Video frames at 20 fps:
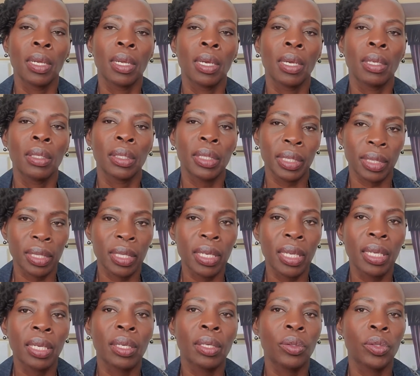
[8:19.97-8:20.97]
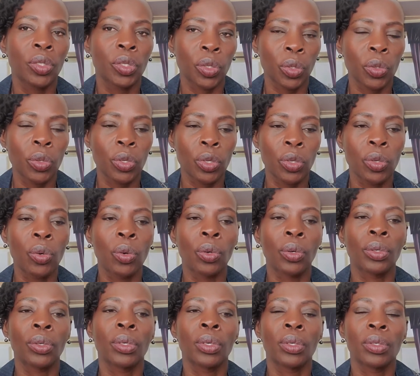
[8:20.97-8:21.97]
listening to
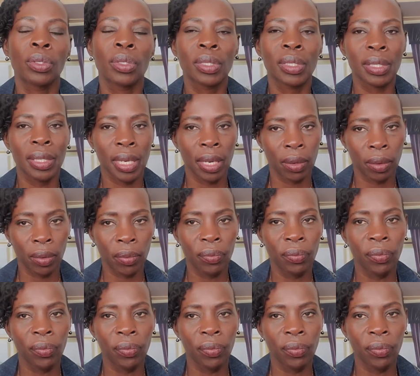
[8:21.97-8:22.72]
yourself.